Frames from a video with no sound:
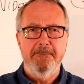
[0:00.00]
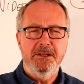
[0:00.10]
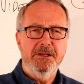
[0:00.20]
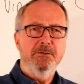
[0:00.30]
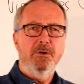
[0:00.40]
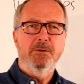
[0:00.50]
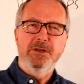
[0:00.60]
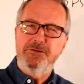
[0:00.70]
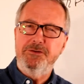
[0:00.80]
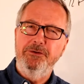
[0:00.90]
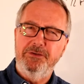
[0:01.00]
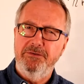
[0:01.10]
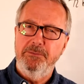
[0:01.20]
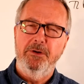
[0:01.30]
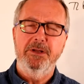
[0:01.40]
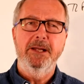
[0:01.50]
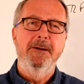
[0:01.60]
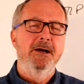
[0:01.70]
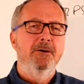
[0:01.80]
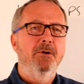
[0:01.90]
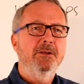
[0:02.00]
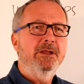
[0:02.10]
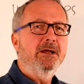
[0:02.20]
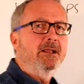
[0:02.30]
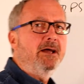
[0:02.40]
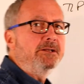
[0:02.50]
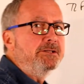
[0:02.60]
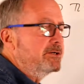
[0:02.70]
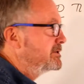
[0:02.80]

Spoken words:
and you want to introduce everybody. One thing I like to do